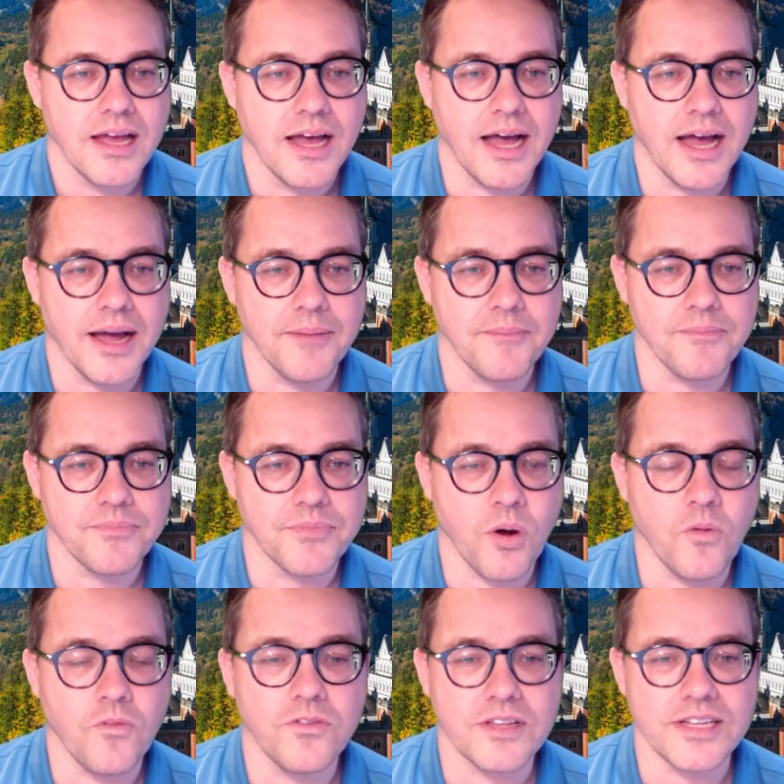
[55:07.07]
Um,
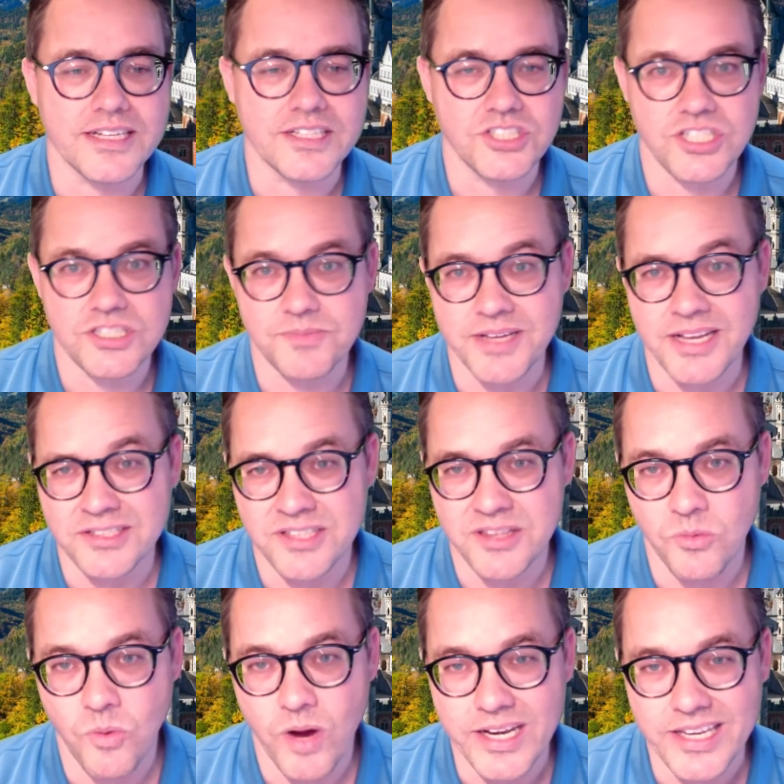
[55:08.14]
hopefully it's just because of the
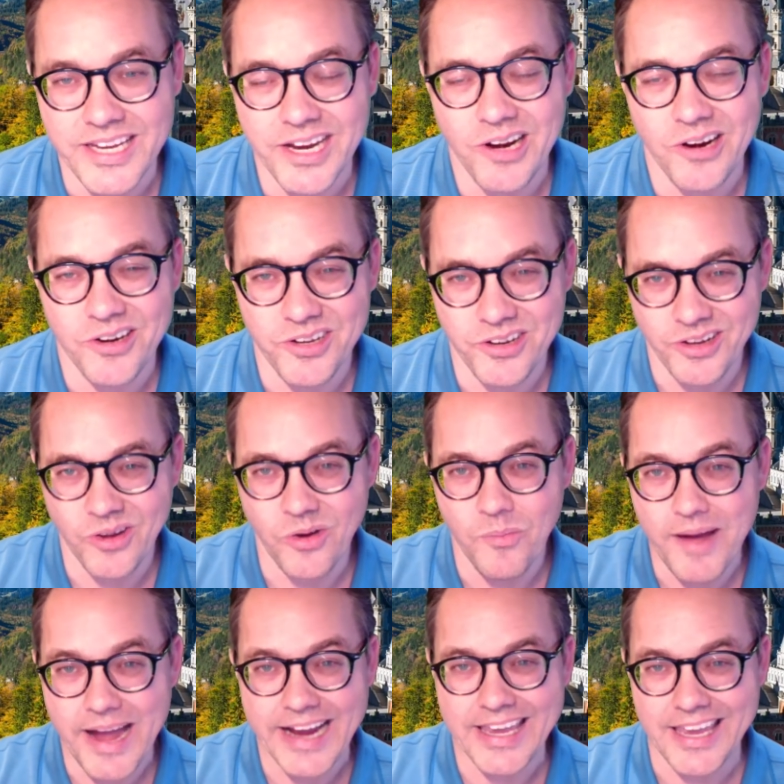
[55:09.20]
one year and you can go
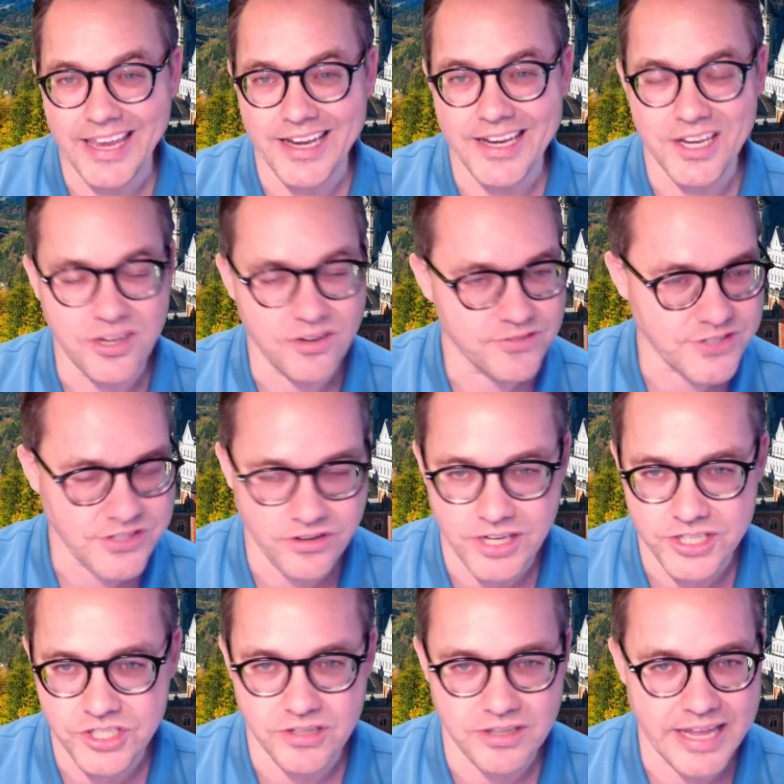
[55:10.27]
back in and you've still
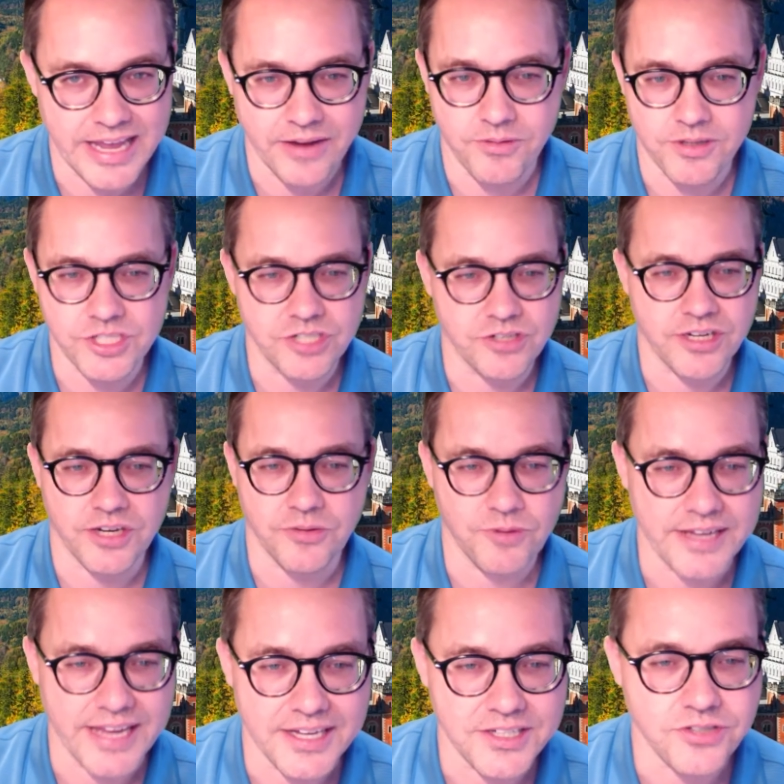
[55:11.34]
got your language and you can
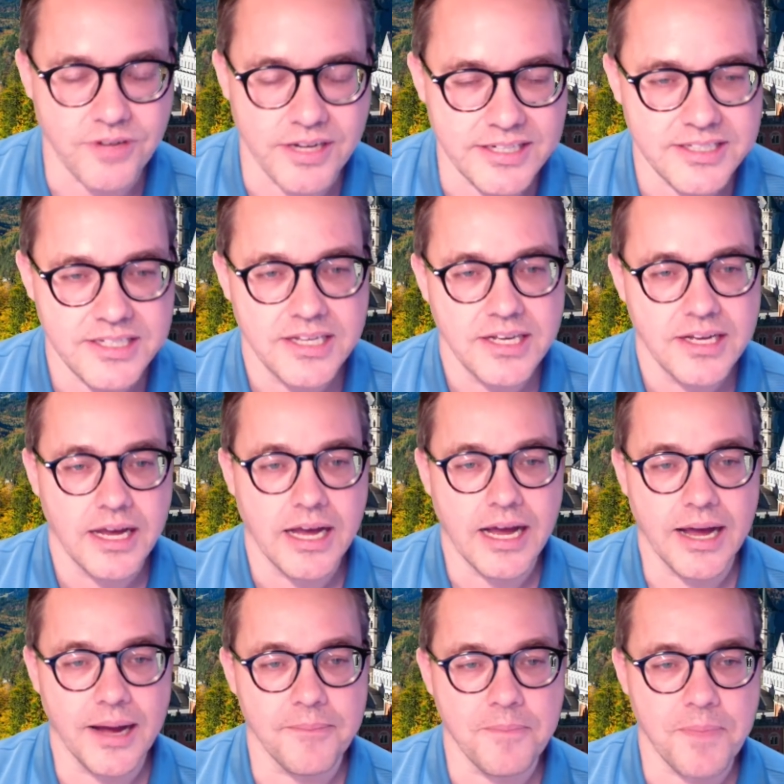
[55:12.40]
re-enter it.
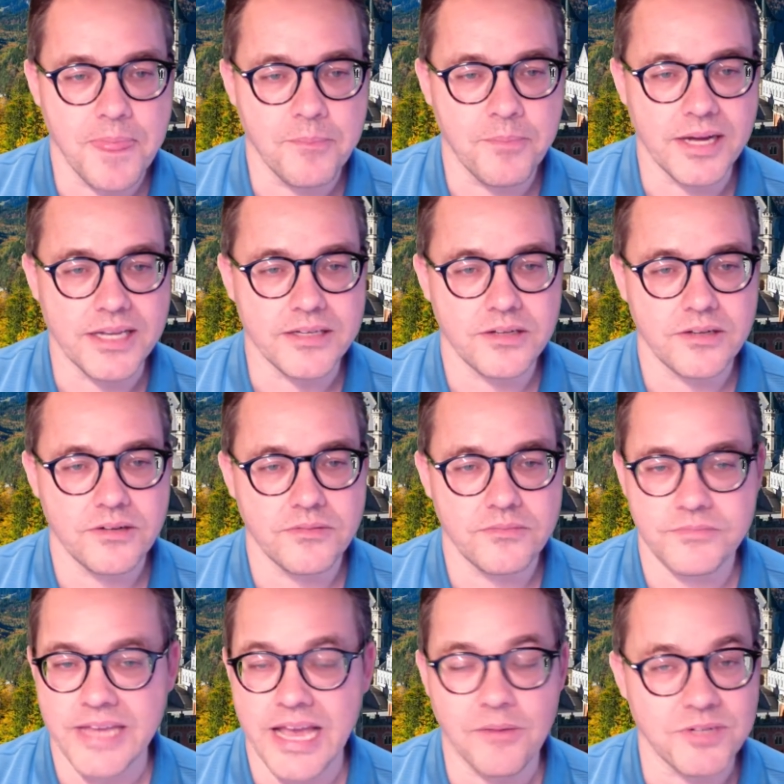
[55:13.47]
Um, but
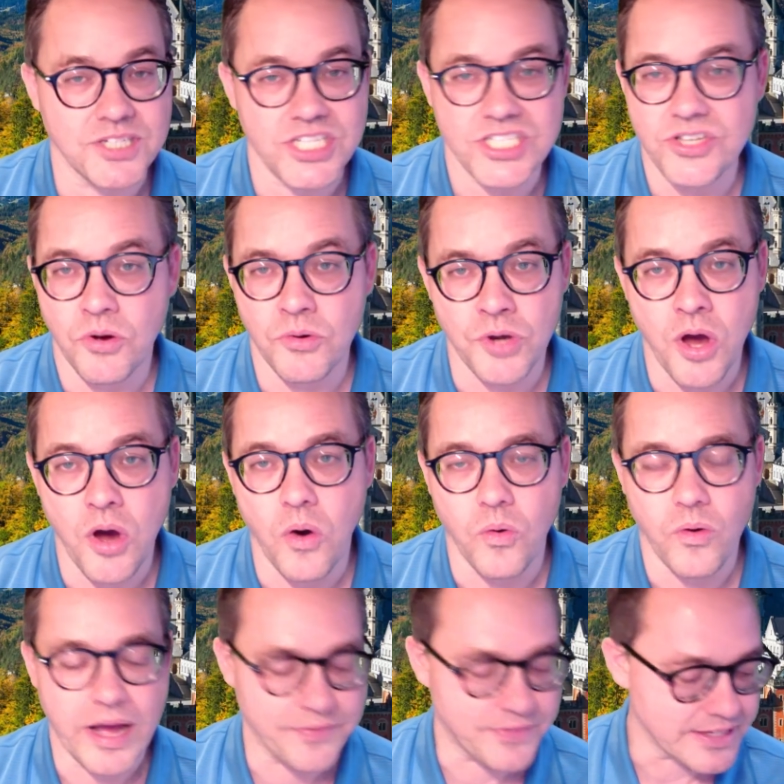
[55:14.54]
yeah, we just don't
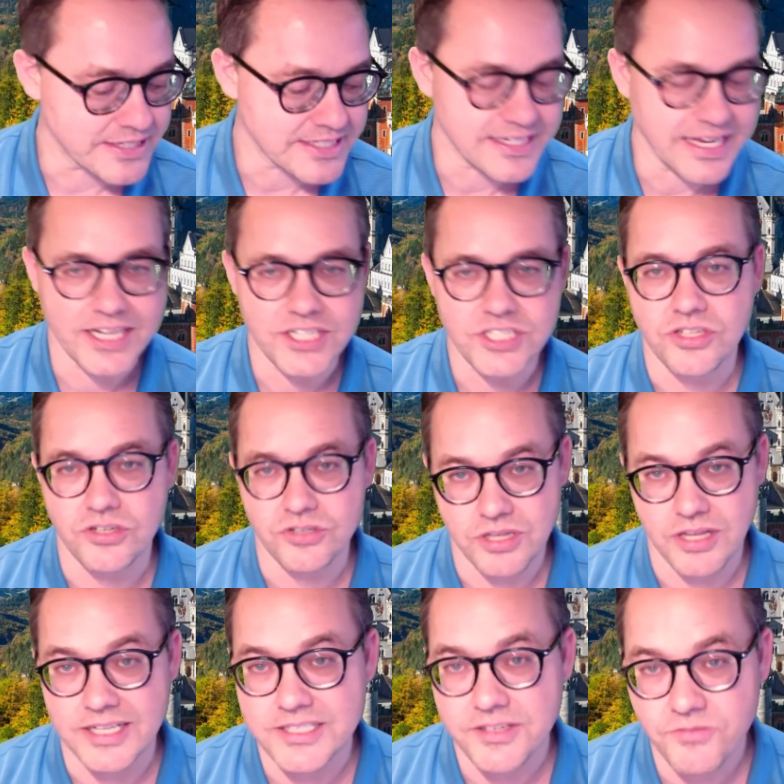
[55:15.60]
know at this stage. There's
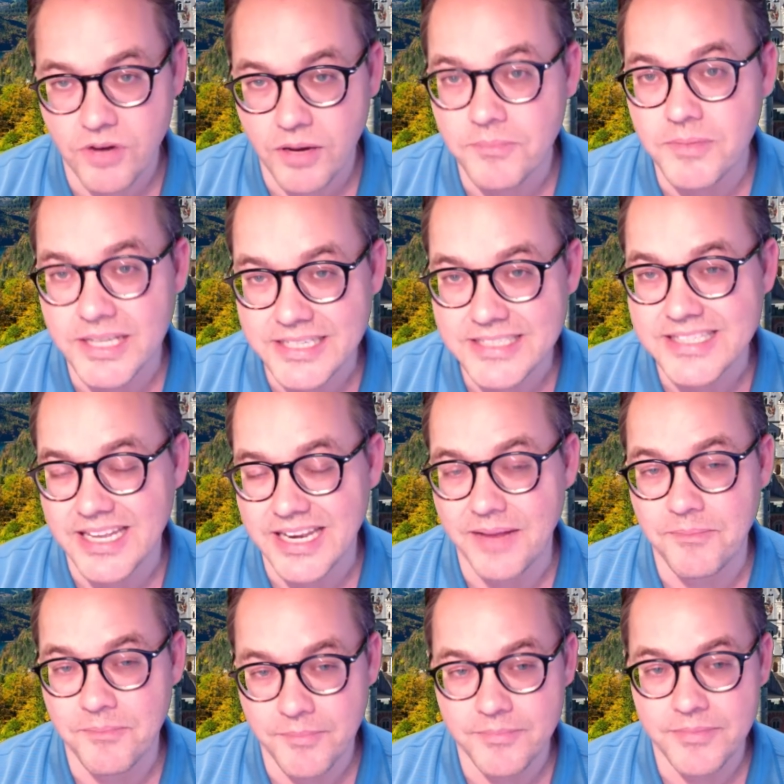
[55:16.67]
lots of rumblings that it,
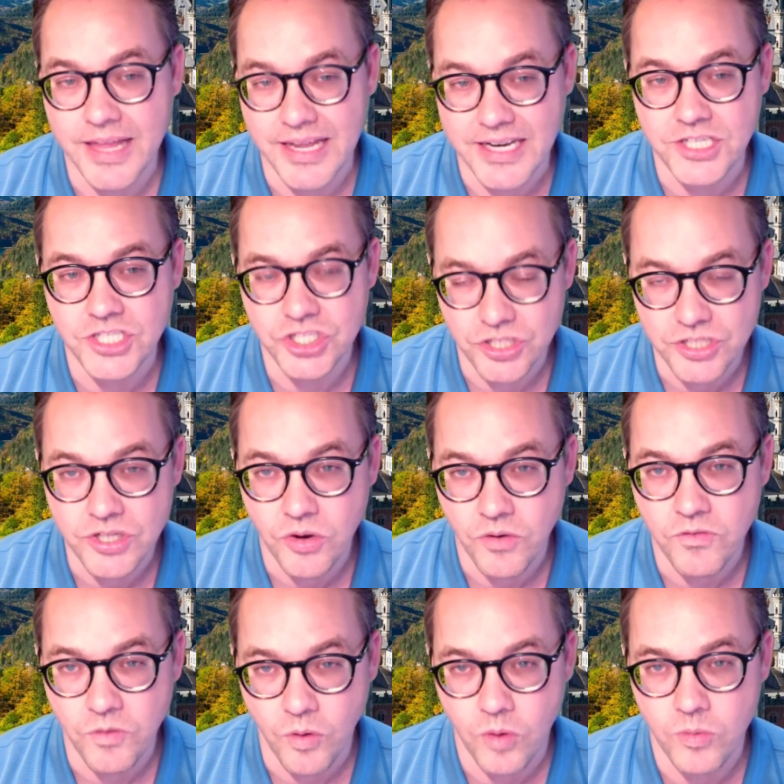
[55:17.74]
that it should go
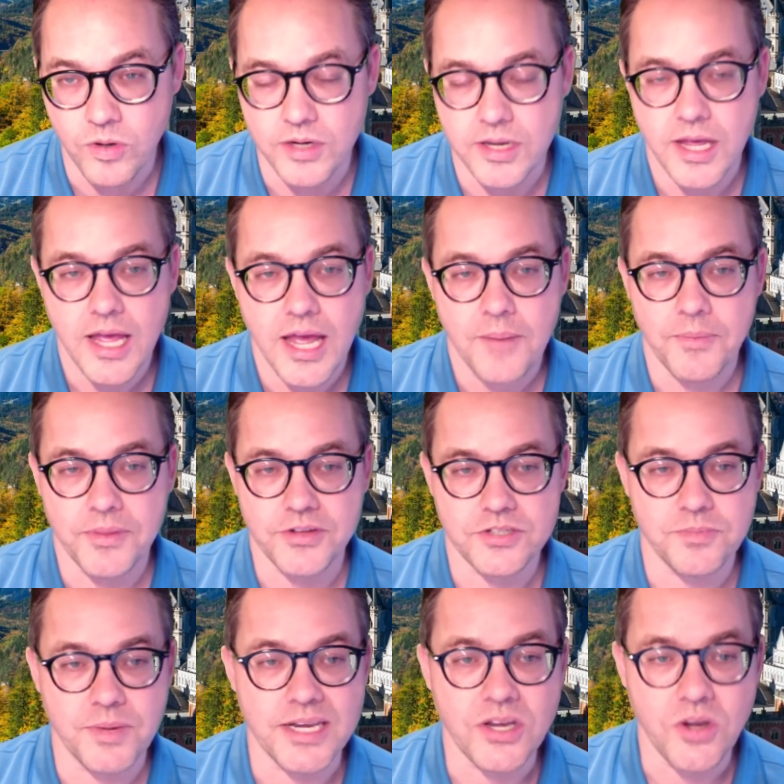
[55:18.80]
forward, but there's
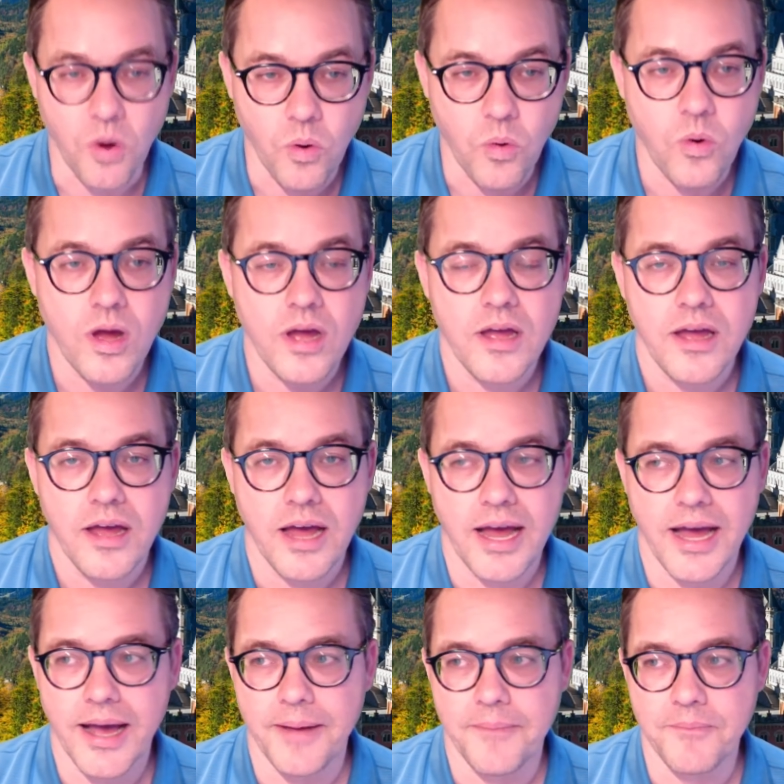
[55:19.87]
been no,
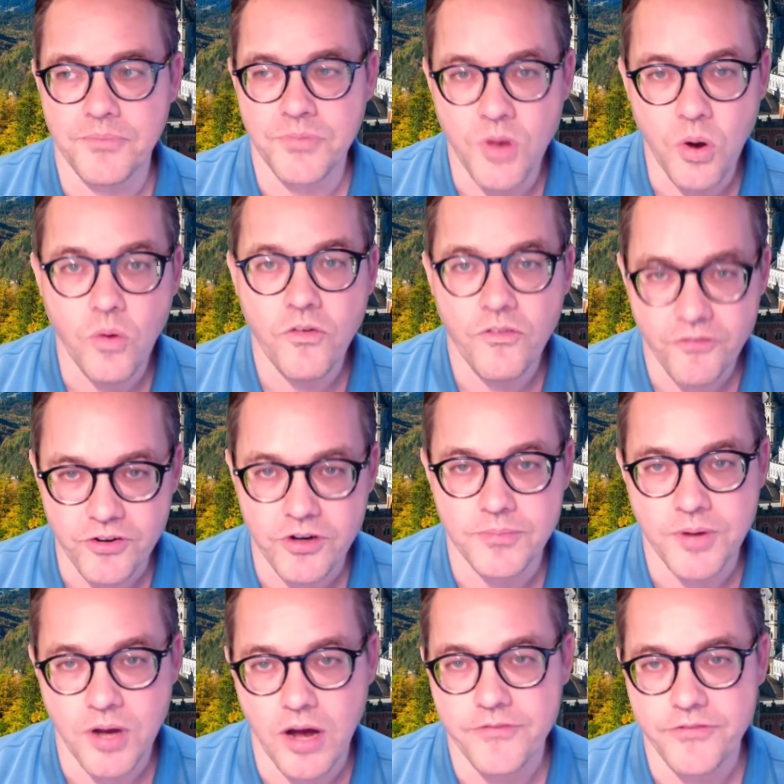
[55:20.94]
um, no firm
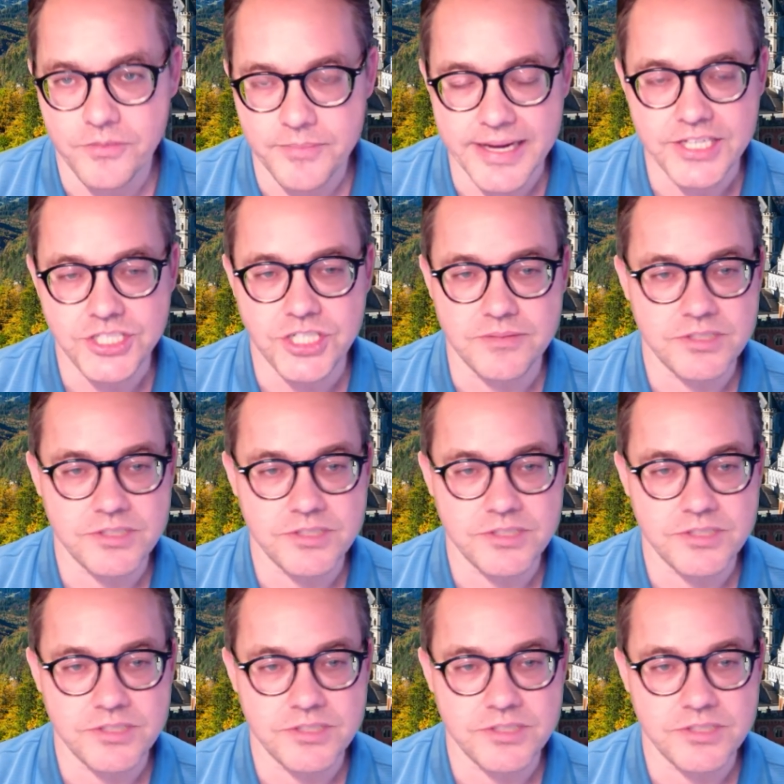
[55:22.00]
confirmation.